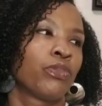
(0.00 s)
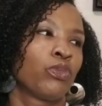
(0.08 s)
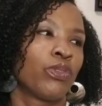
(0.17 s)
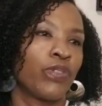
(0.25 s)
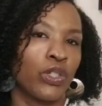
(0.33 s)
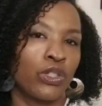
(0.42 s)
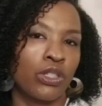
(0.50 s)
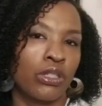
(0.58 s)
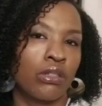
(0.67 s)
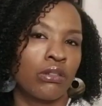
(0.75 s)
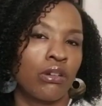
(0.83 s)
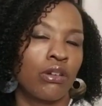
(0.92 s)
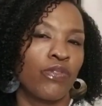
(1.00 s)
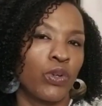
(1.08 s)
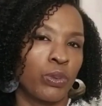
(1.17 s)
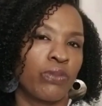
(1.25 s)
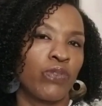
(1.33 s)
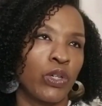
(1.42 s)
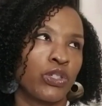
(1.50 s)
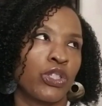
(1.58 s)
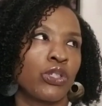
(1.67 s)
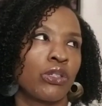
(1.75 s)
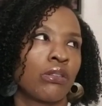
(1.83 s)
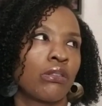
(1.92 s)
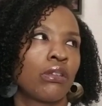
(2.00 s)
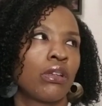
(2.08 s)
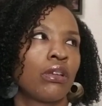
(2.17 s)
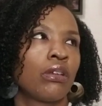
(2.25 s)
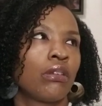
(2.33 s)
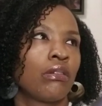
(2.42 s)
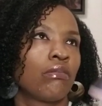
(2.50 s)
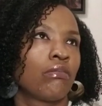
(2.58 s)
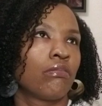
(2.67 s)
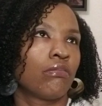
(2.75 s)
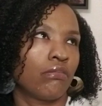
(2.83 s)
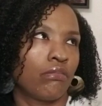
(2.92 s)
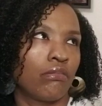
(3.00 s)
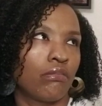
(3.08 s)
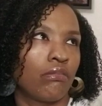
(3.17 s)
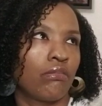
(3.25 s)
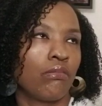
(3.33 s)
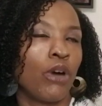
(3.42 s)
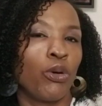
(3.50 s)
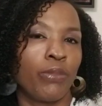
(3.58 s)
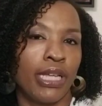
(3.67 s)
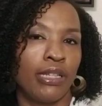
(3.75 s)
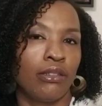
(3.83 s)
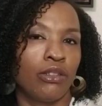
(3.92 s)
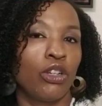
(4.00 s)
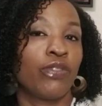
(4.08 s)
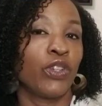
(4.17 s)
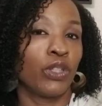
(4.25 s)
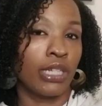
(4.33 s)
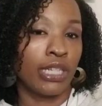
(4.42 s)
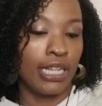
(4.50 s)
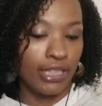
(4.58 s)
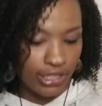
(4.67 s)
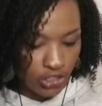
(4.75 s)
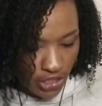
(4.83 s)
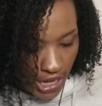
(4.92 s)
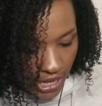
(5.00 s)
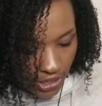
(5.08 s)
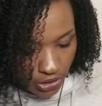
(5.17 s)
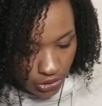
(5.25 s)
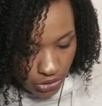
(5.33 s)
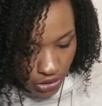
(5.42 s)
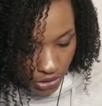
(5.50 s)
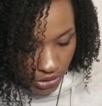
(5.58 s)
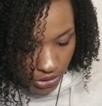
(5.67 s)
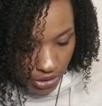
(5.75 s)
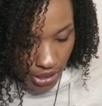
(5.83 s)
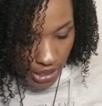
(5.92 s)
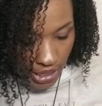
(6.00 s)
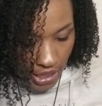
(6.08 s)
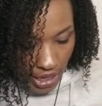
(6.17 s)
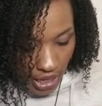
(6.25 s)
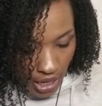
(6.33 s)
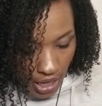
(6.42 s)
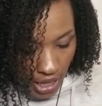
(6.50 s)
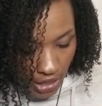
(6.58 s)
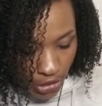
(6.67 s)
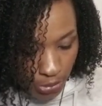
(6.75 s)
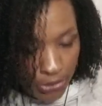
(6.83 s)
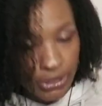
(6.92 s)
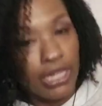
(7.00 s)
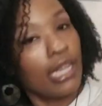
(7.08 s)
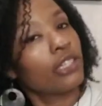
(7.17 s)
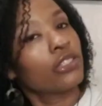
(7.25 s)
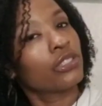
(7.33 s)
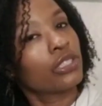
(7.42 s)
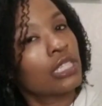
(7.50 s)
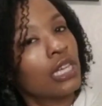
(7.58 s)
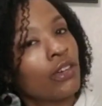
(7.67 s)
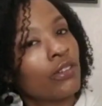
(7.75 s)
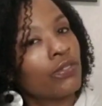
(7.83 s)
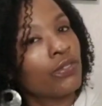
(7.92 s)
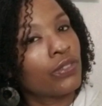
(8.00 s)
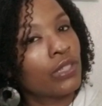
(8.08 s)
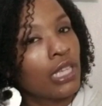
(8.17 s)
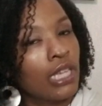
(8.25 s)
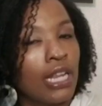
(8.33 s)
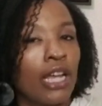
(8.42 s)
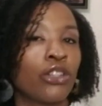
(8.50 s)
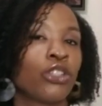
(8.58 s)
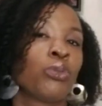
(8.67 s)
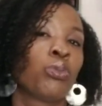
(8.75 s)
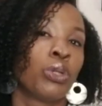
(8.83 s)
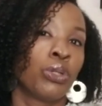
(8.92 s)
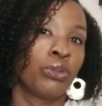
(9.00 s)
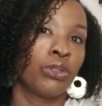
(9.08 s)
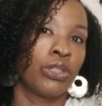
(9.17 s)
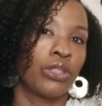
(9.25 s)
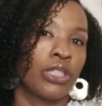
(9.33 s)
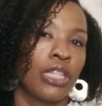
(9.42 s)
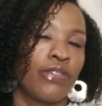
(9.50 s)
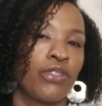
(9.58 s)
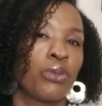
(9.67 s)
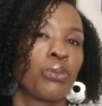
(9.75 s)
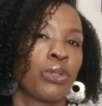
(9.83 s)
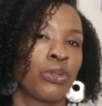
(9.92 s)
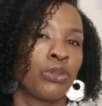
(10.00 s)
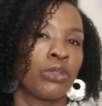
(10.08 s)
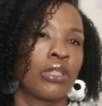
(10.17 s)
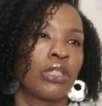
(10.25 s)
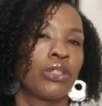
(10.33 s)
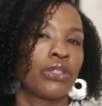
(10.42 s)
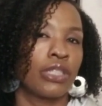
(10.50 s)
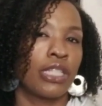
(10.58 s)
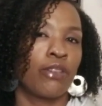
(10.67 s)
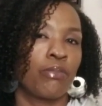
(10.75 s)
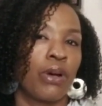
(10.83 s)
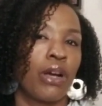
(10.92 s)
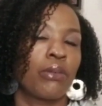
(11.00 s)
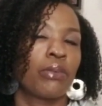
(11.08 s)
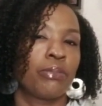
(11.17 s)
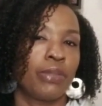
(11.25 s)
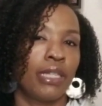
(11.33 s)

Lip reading: reversed or reversal moment, if you're looking at the shadow. So how do you protect yourself and how do you wound yourself? The wound yourself part would